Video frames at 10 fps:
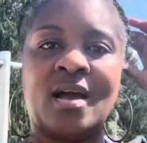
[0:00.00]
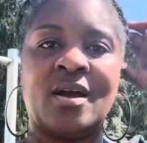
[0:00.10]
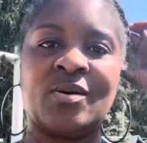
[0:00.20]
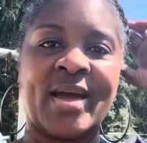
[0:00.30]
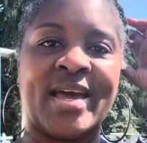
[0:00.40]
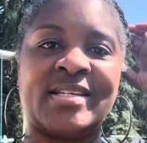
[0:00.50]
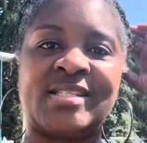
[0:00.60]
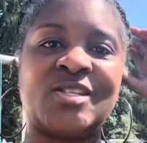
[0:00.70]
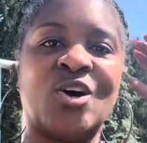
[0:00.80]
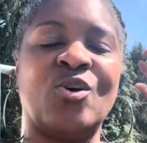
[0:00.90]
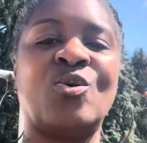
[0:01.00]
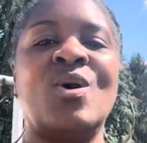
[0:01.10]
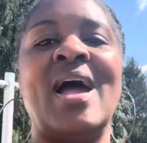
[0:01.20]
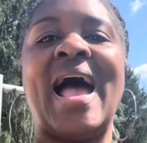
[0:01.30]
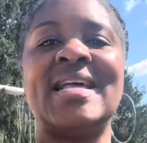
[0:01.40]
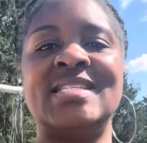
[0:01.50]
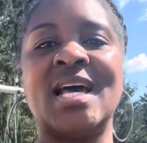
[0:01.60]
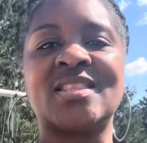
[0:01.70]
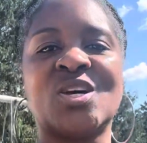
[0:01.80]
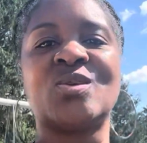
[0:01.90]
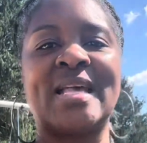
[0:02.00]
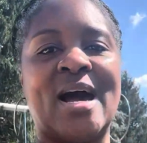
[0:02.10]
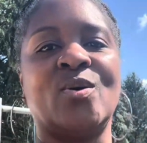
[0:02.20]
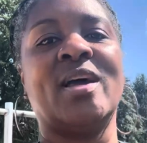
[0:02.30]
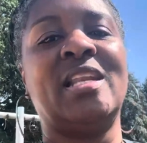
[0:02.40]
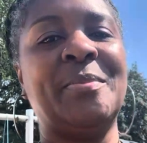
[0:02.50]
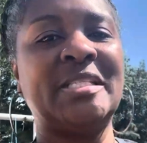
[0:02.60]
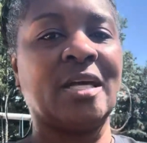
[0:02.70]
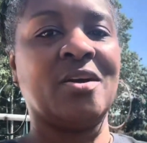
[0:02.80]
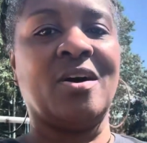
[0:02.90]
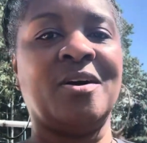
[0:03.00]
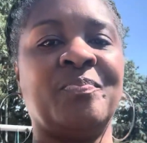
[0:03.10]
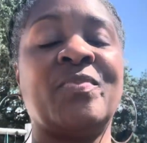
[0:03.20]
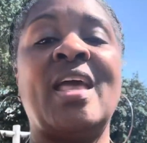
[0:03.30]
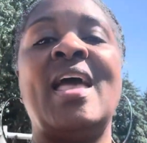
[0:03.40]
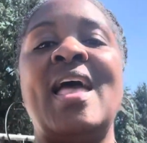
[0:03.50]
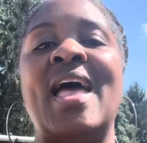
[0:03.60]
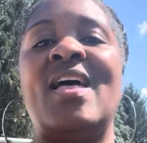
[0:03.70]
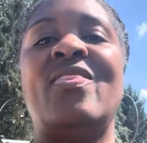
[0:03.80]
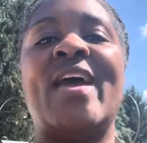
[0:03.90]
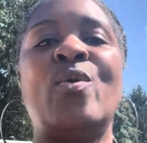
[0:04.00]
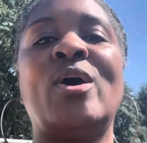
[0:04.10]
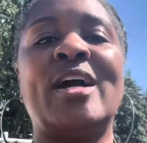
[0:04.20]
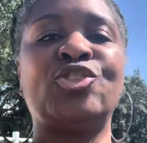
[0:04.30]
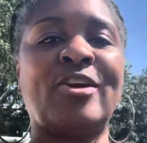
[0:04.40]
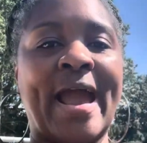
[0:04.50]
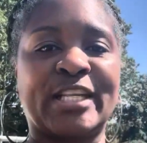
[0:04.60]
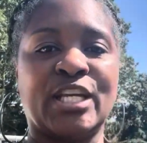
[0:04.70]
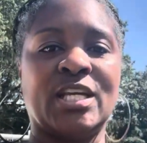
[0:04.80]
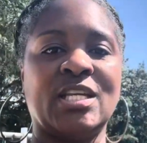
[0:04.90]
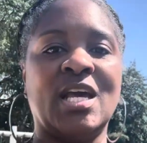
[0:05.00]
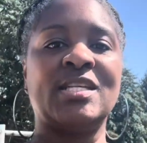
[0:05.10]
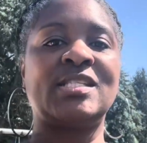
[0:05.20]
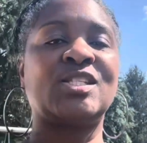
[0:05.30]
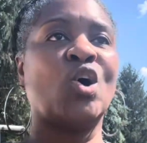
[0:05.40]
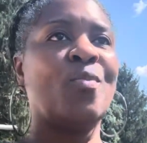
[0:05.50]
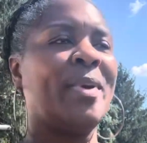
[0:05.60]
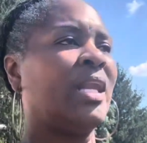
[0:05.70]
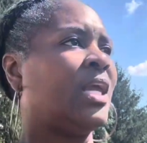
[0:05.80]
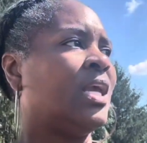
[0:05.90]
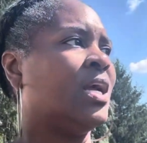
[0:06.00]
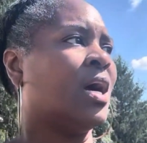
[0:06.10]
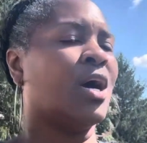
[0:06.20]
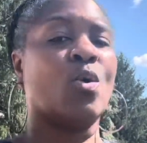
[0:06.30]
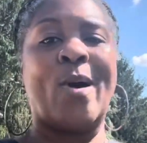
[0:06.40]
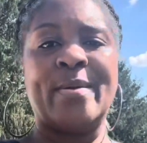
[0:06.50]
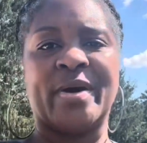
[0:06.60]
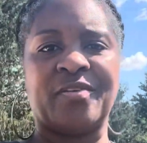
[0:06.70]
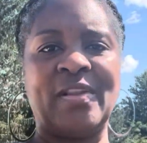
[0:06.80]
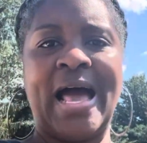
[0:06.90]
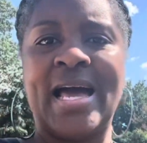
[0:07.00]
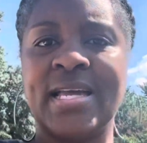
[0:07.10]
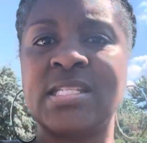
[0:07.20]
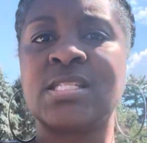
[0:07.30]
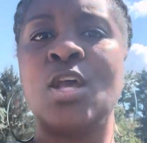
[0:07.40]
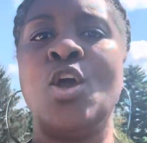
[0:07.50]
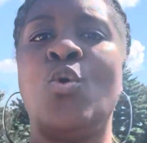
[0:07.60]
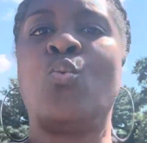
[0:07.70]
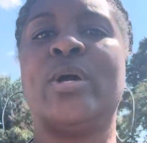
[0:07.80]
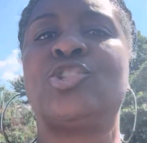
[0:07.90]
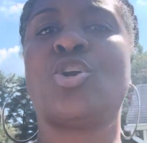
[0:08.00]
Okay, so I dug those out, and let me tell y'all, they were attracting so many white butterflies, which